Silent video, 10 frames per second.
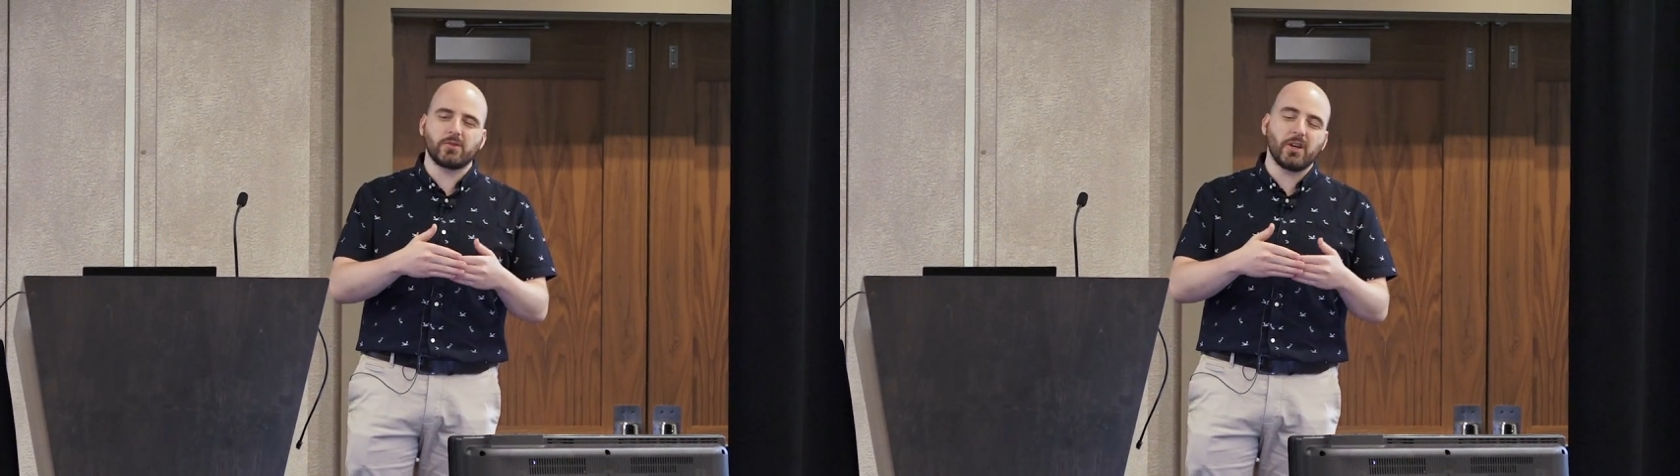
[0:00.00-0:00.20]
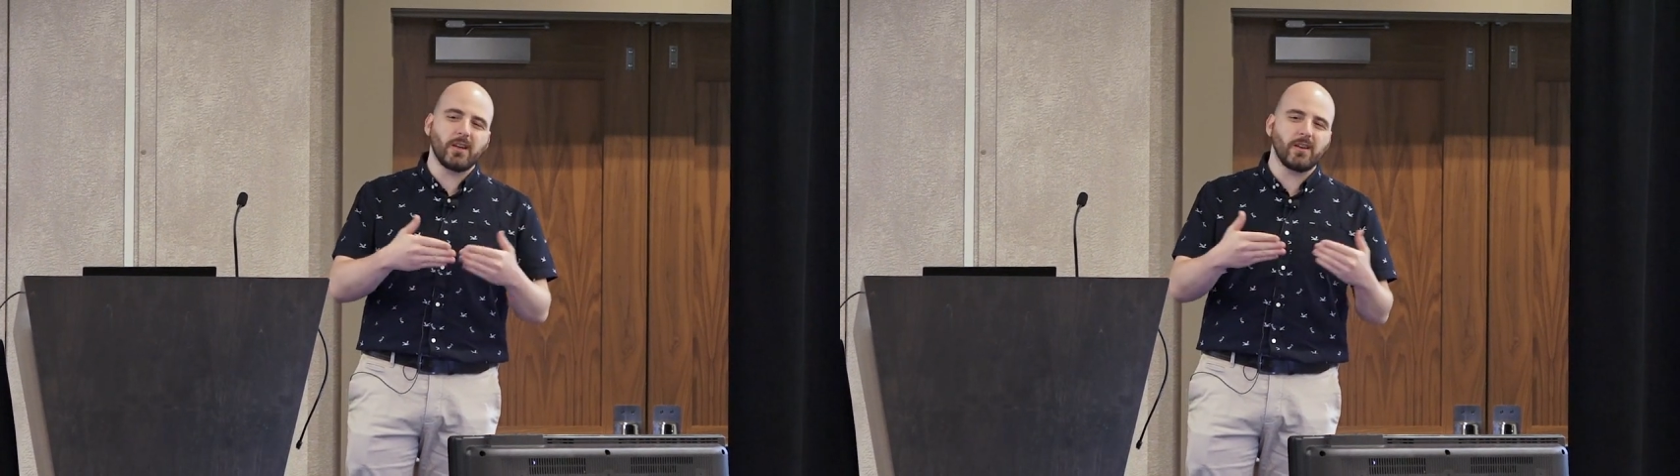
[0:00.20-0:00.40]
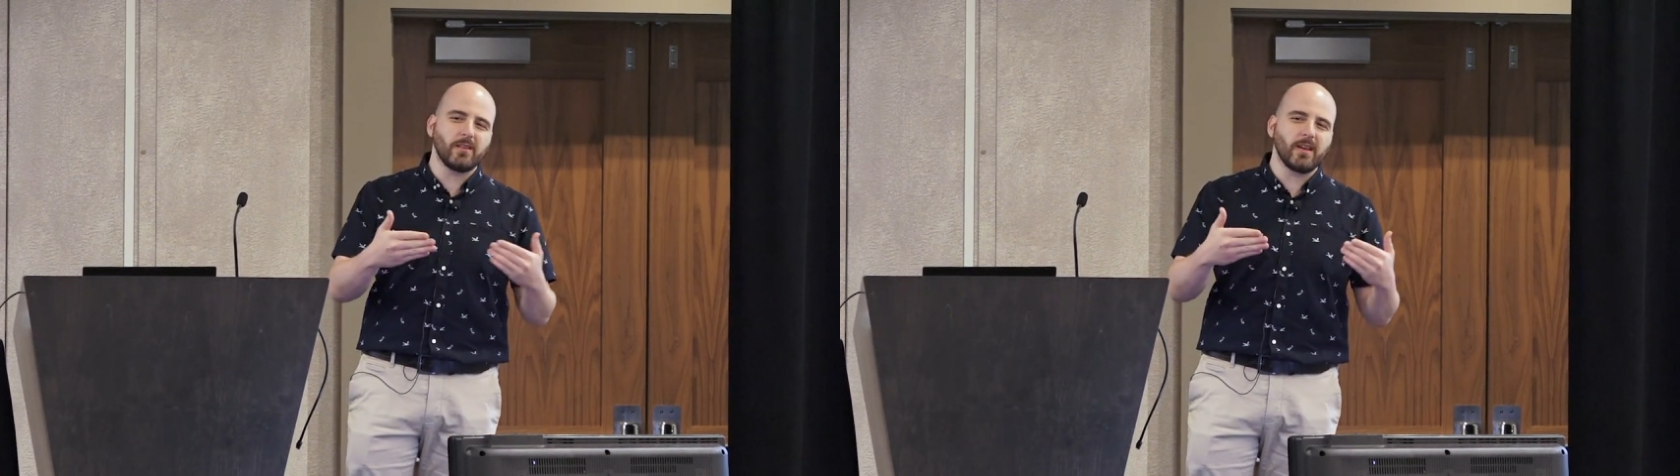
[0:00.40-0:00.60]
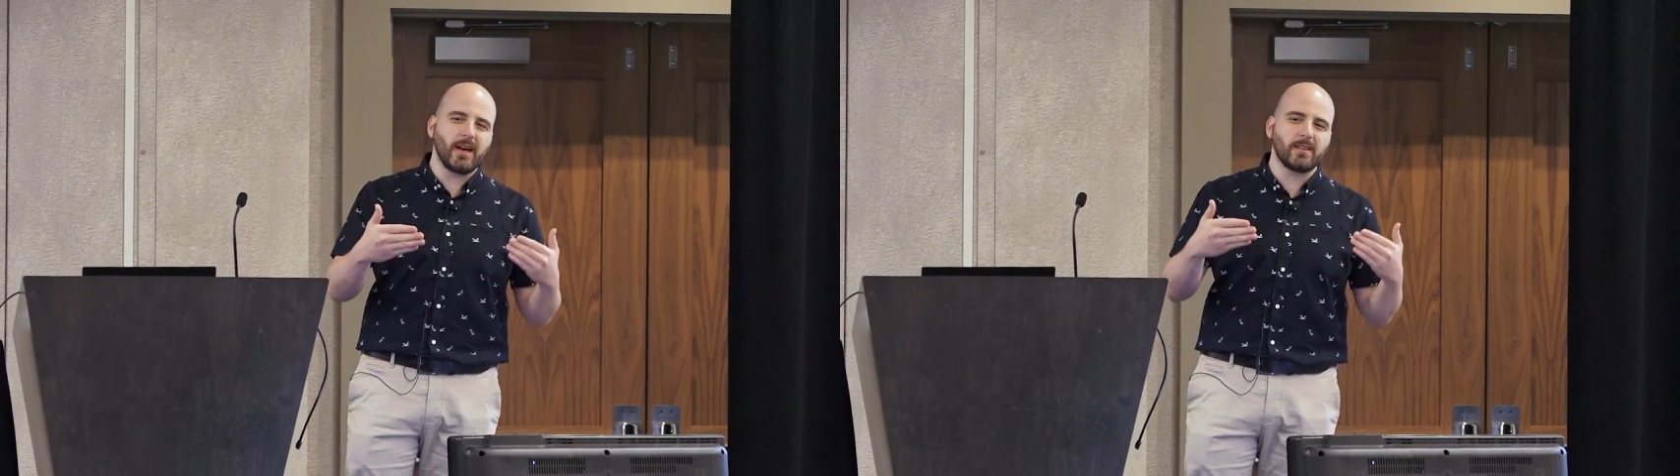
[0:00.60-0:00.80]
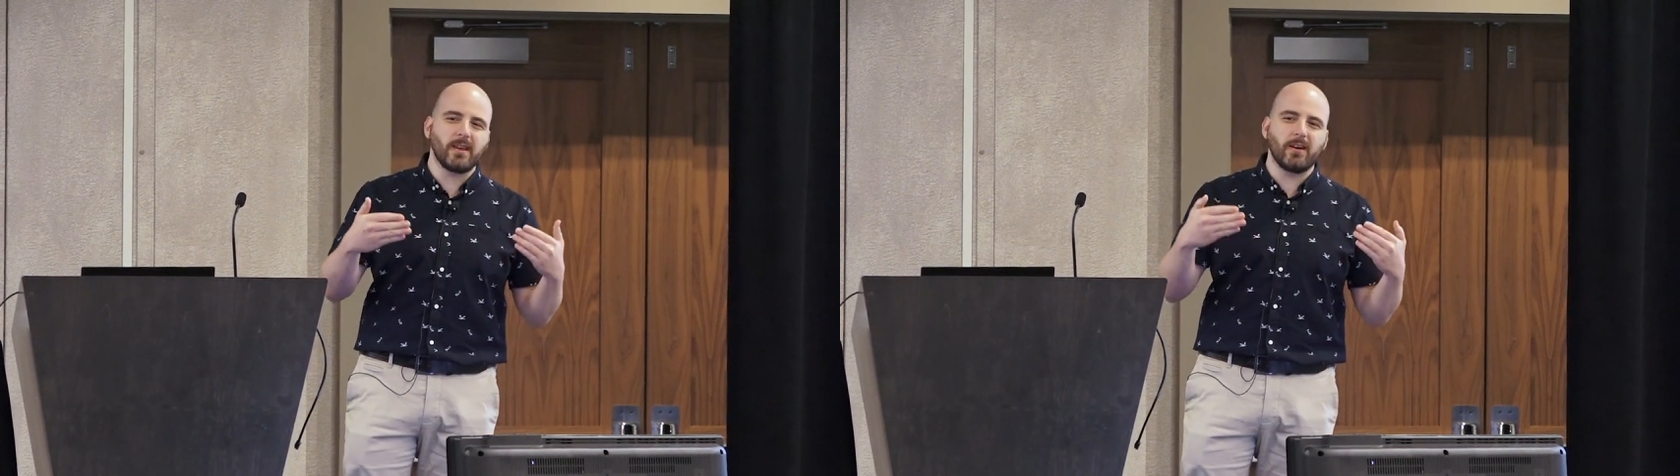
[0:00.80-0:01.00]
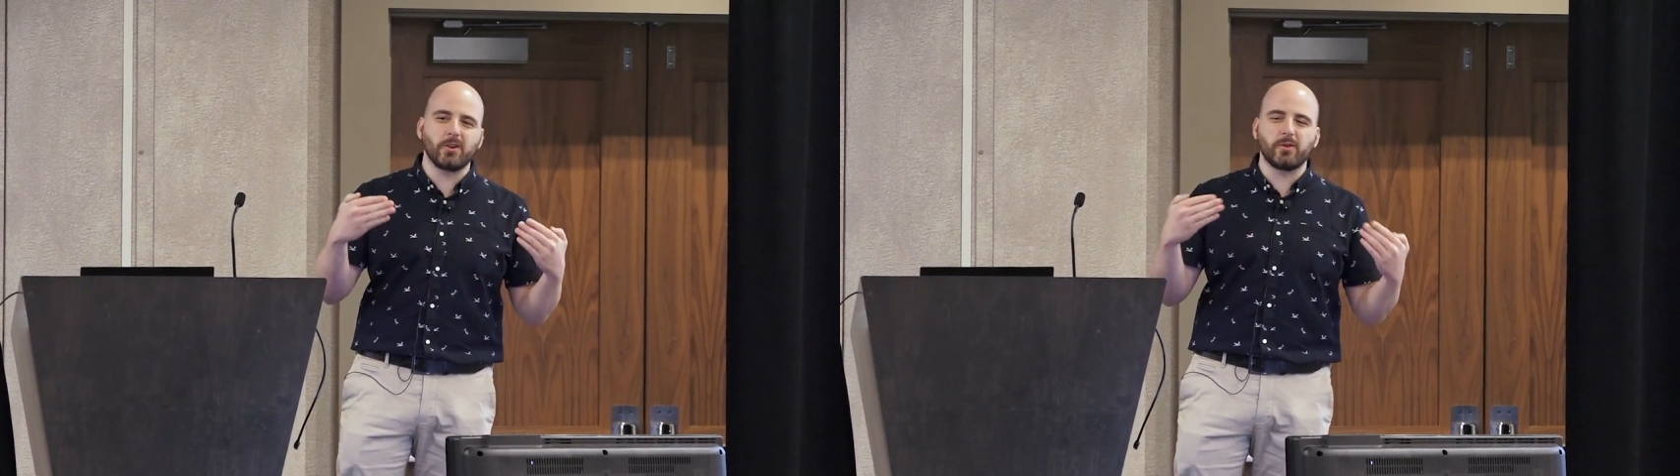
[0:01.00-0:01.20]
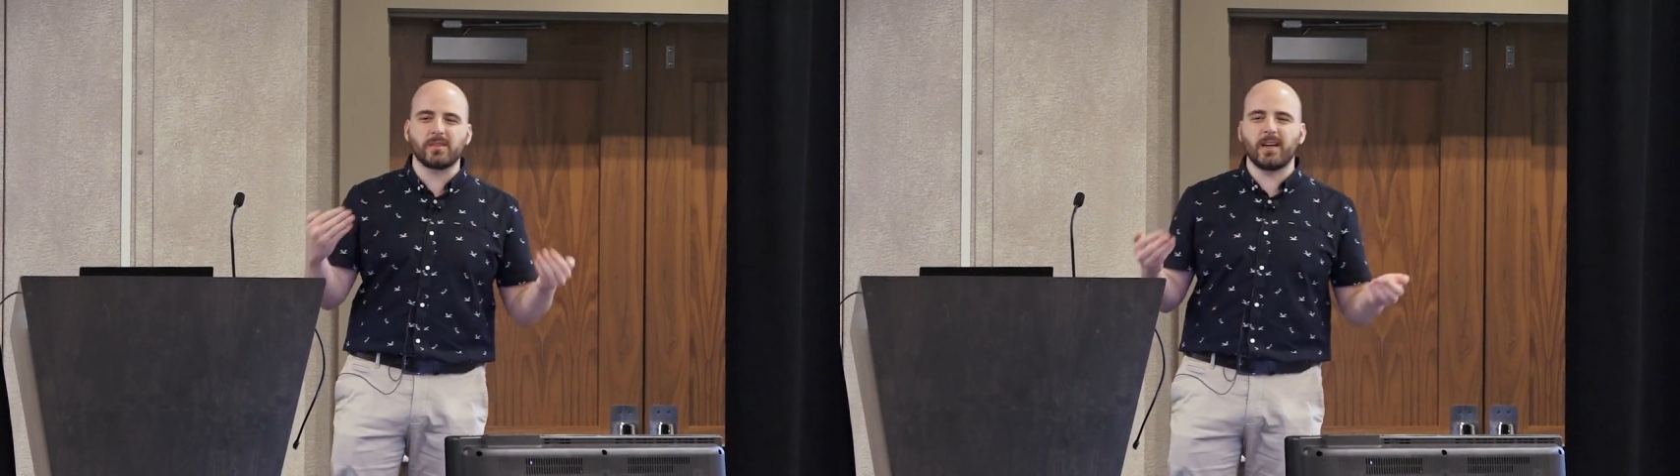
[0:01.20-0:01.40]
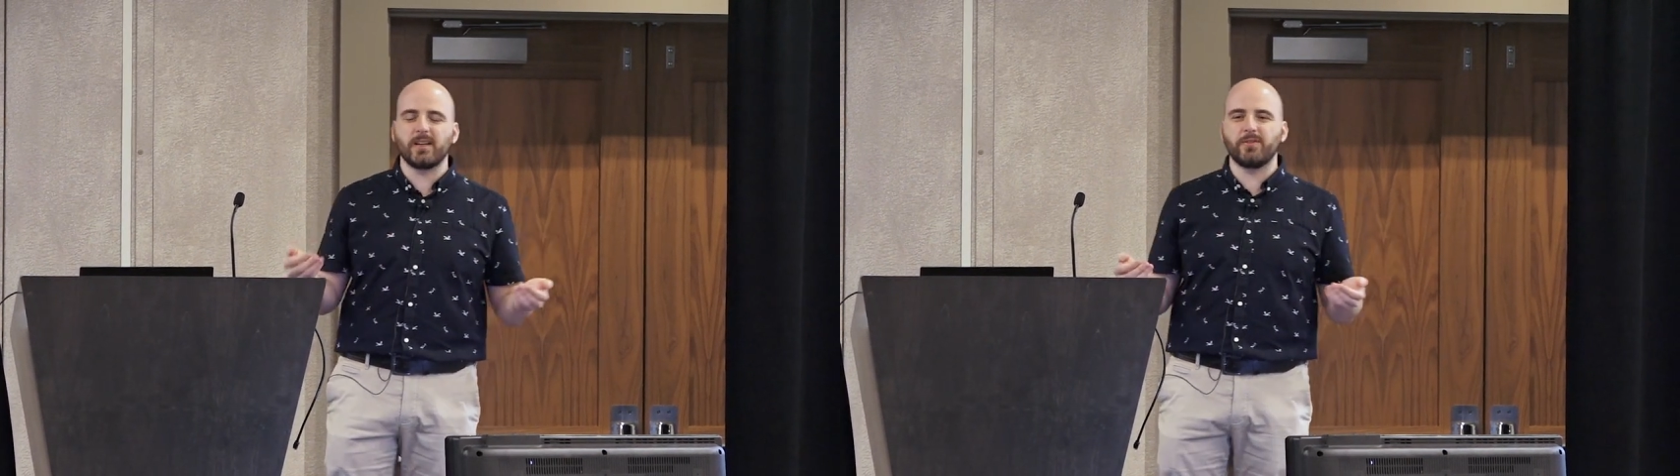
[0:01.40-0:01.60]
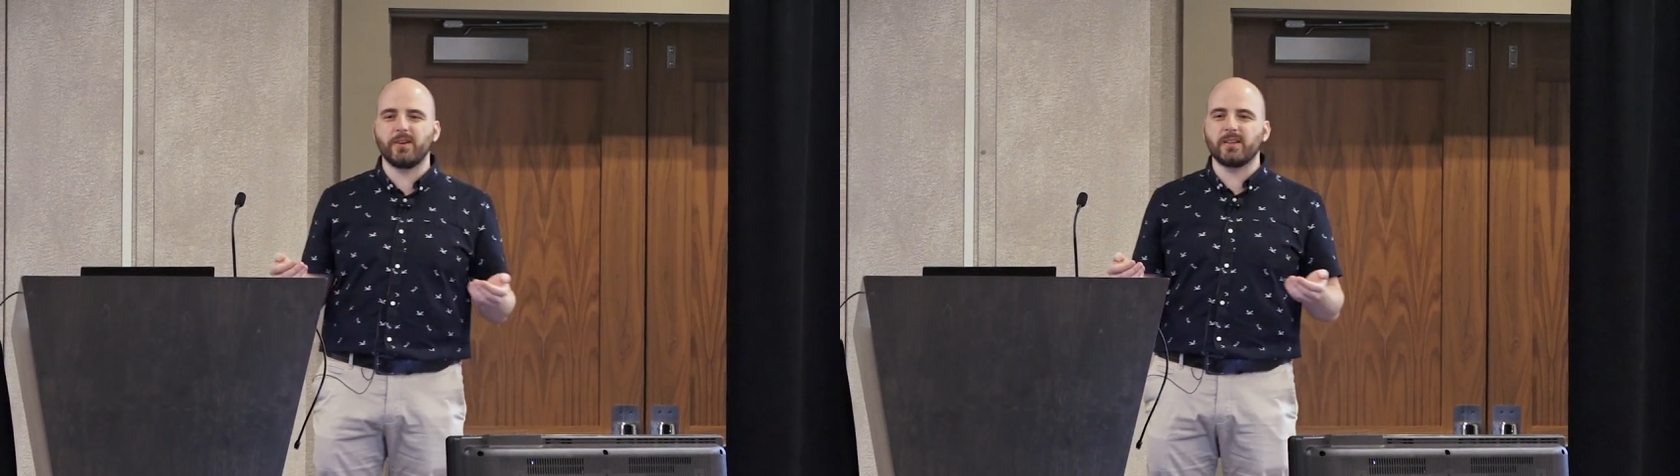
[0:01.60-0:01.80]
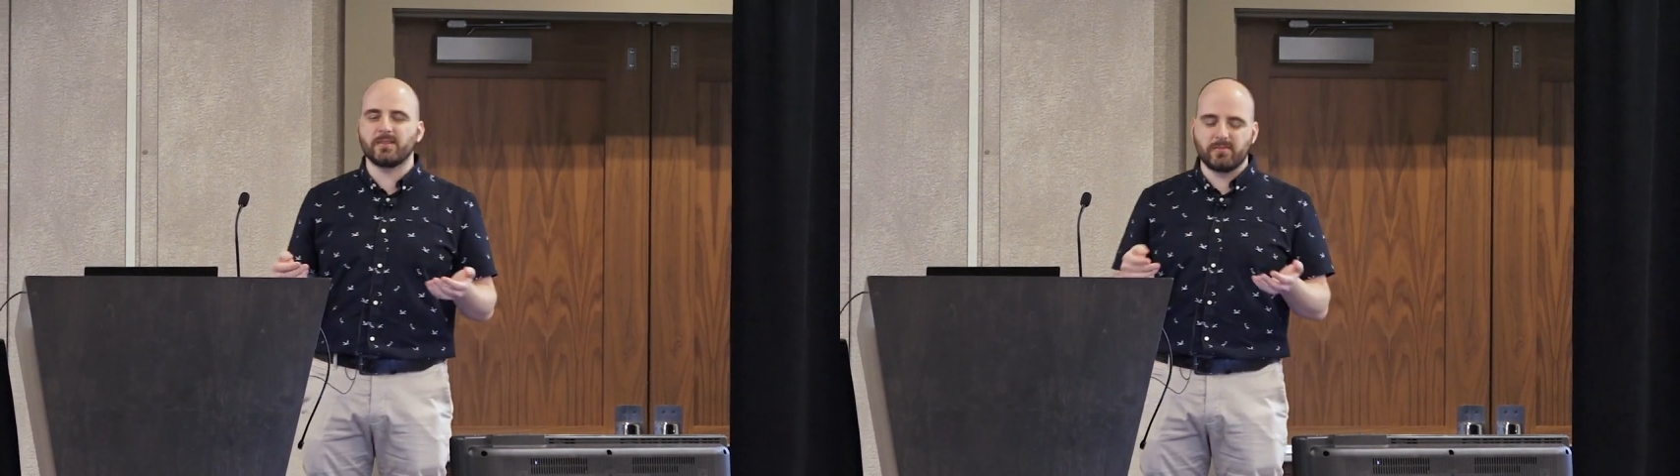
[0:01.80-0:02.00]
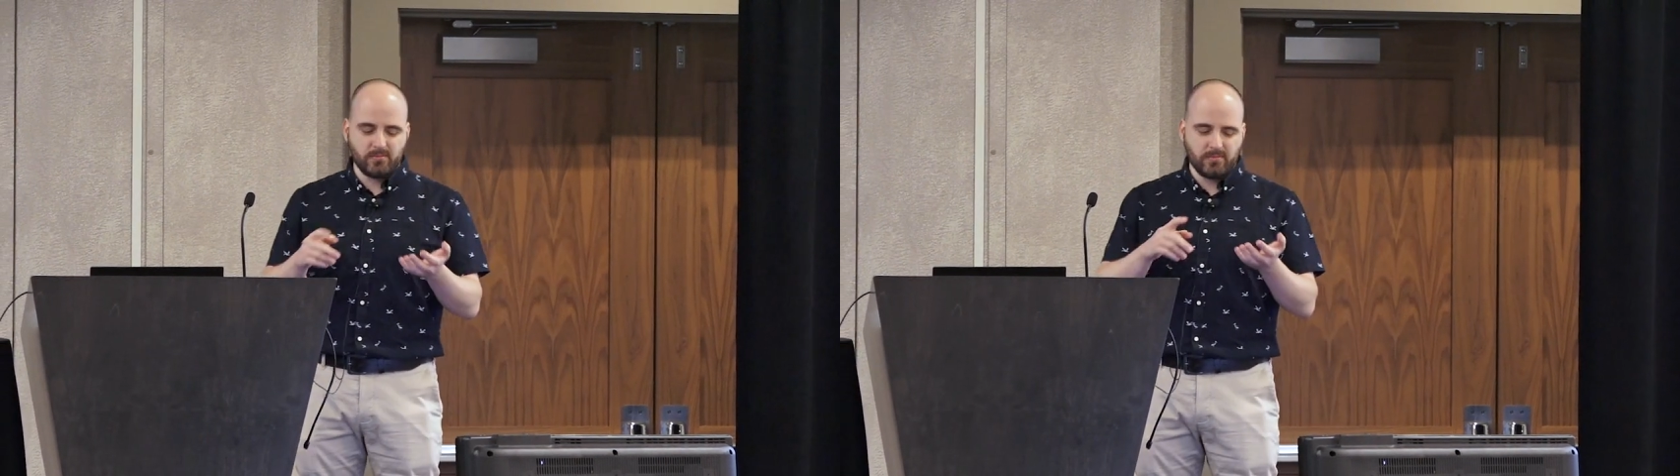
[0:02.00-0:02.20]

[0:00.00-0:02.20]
checking that there are no side effects